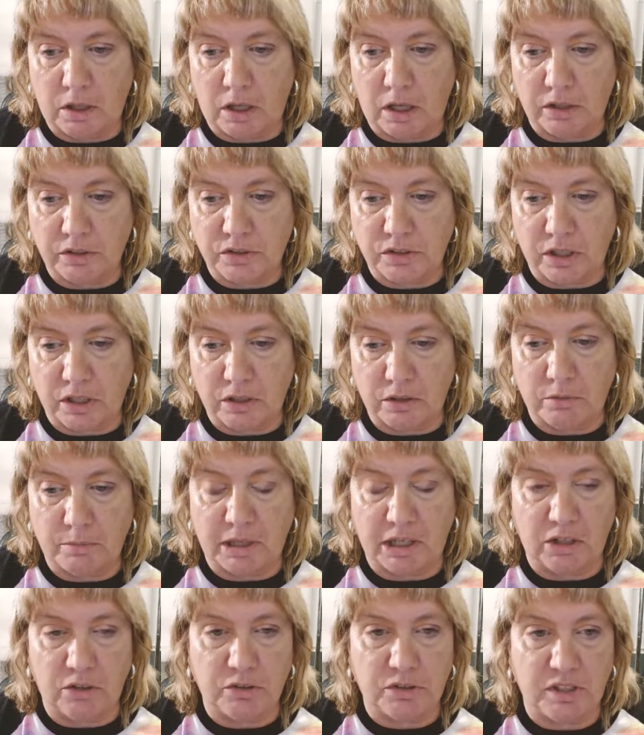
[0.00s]
Also,
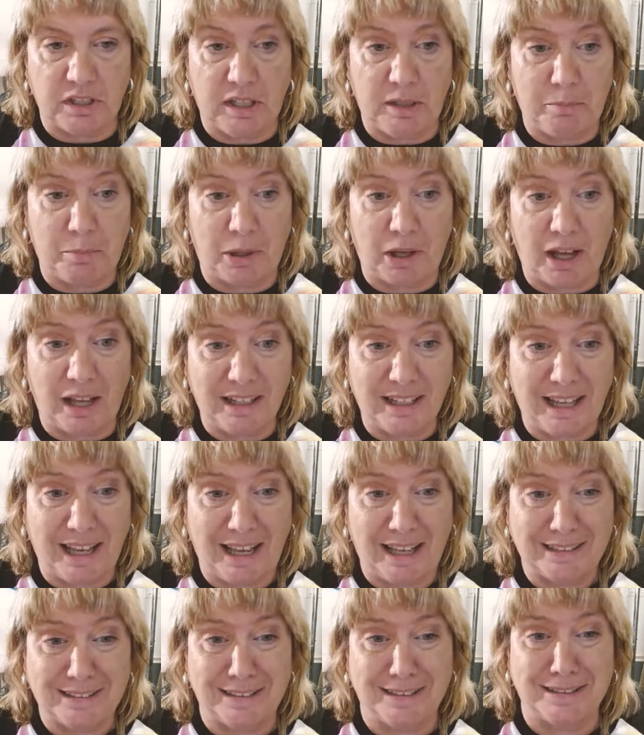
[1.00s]
my O C D
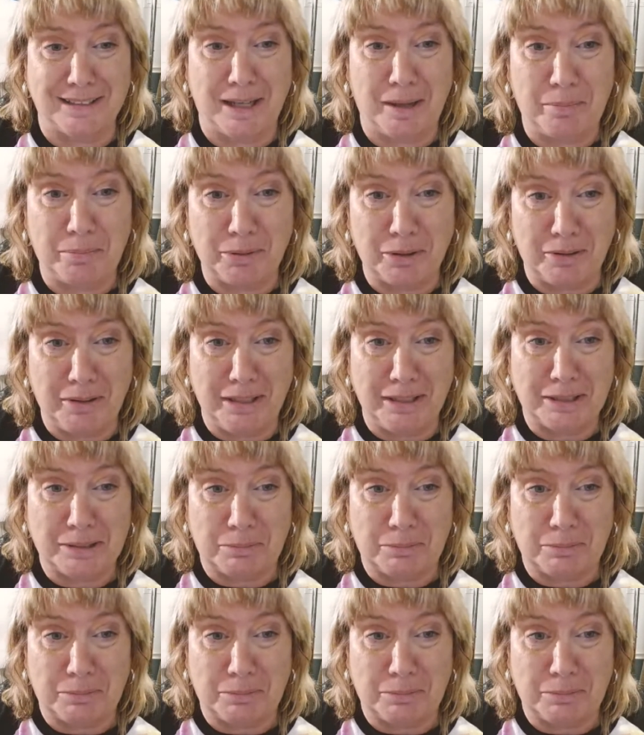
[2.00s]
podcast is uploading